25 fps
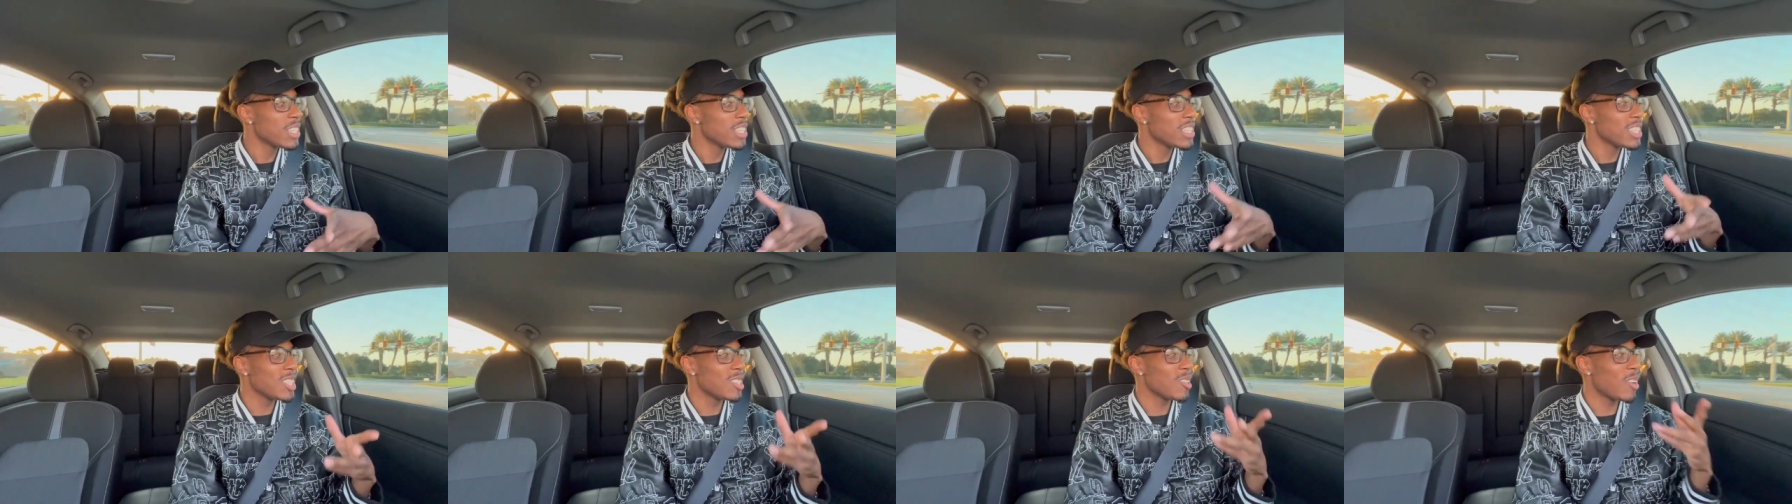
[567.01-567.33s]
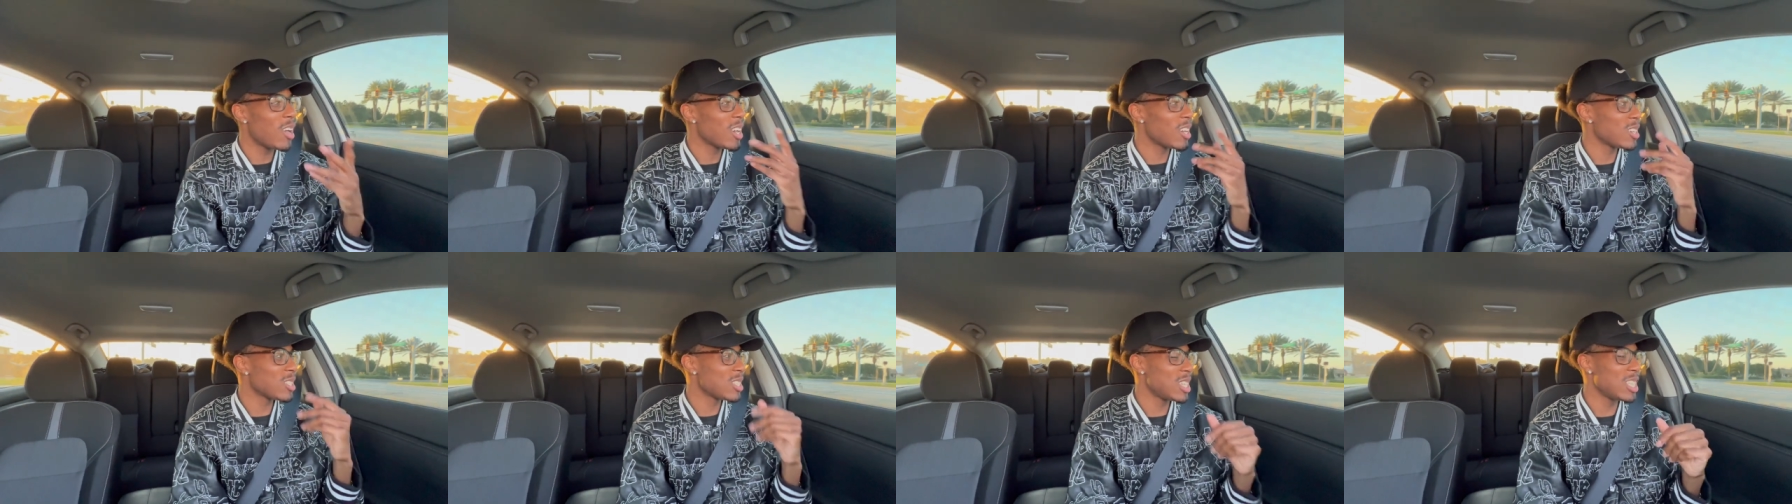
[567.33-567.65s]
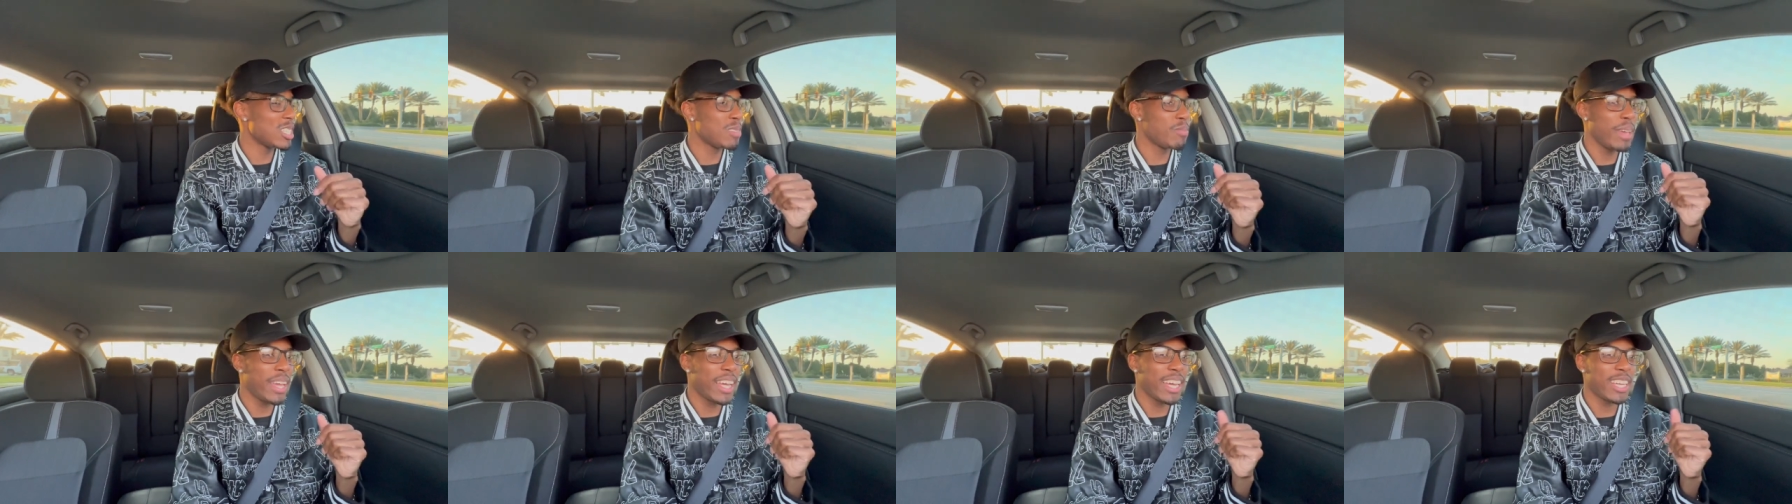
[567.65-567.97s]
So I go to this
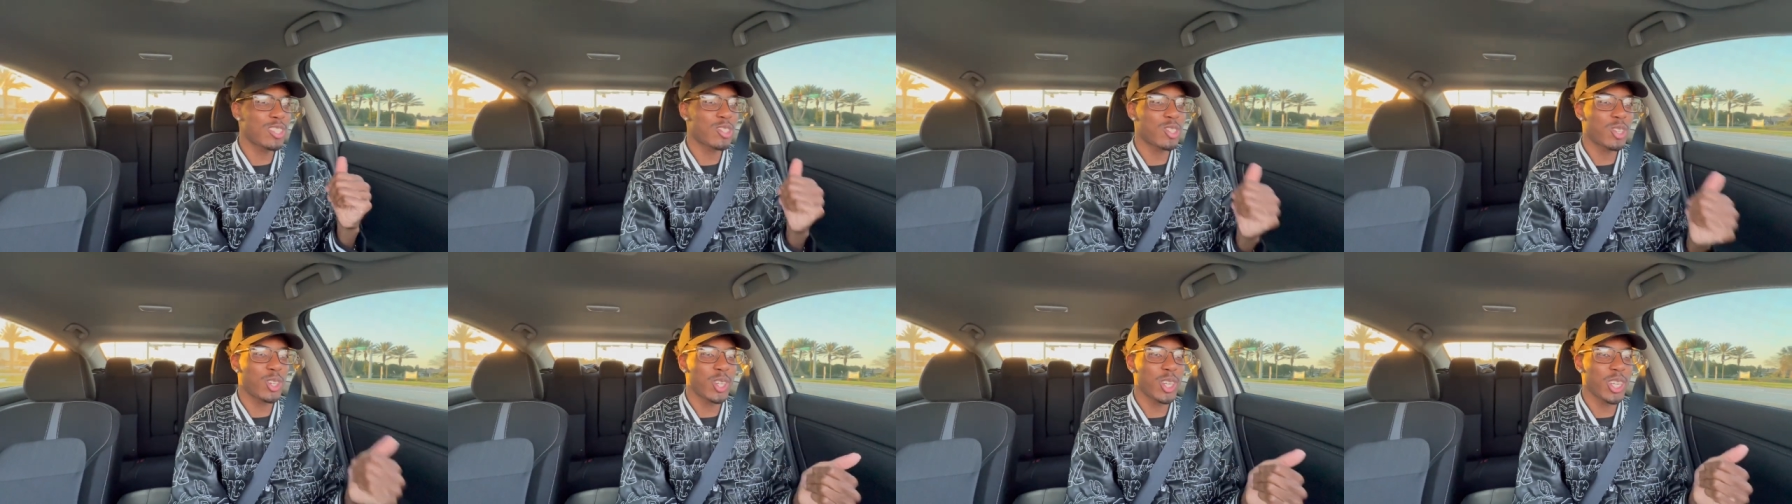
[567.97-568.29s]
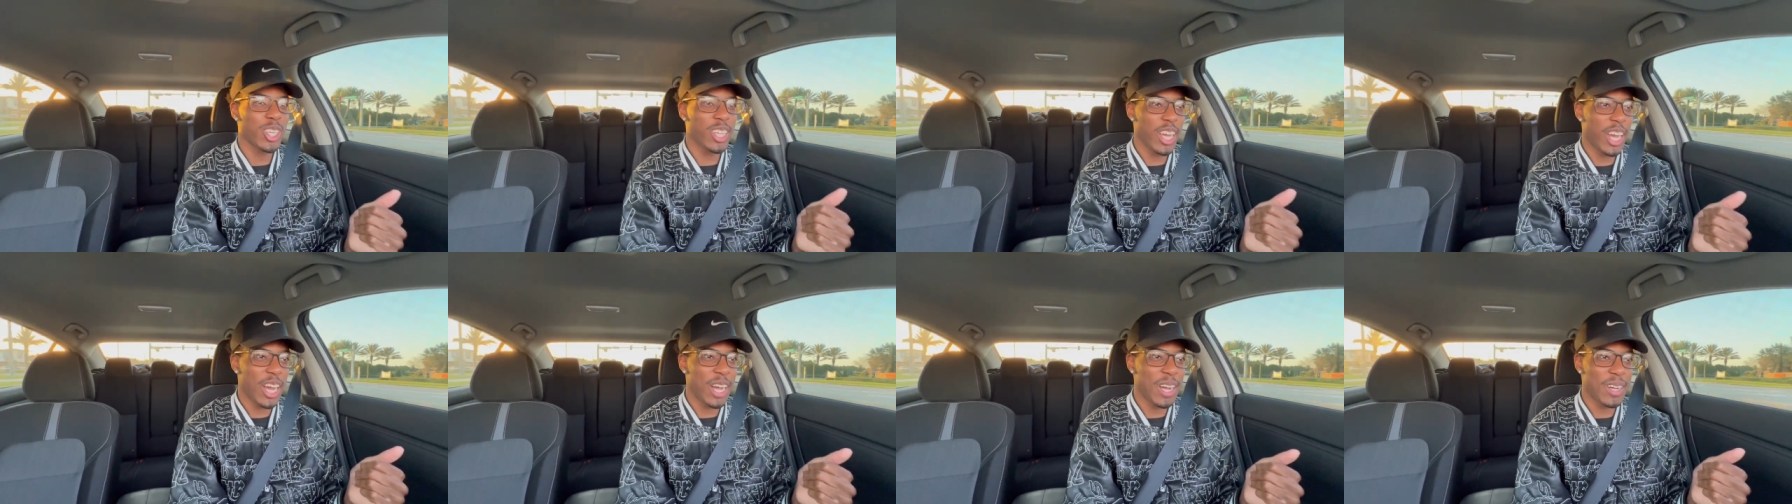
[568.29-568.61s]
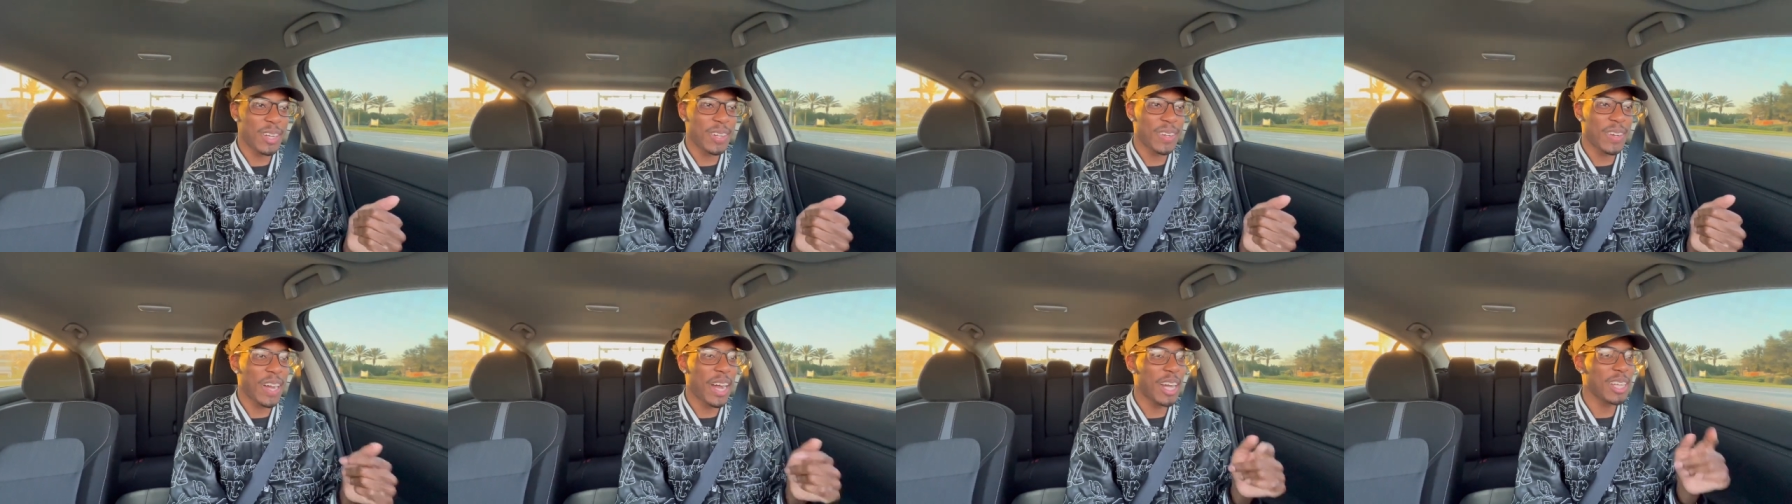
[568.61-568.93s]
man truck,
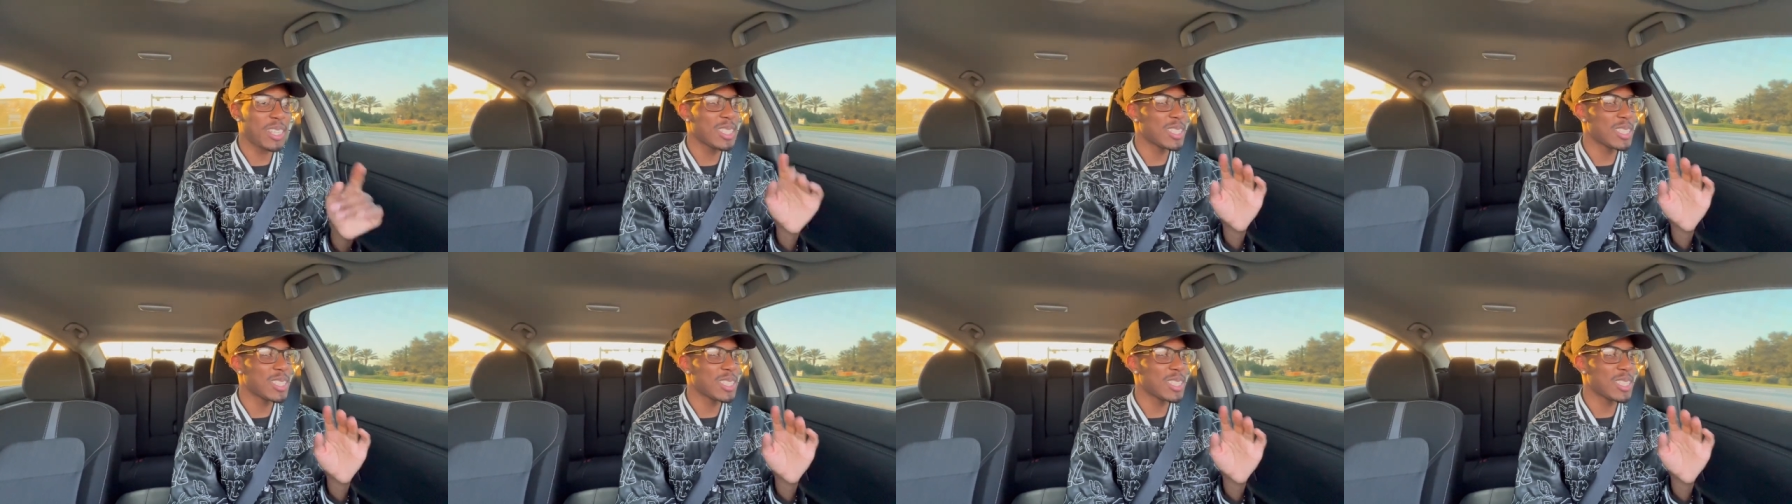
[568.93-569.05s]
y'all.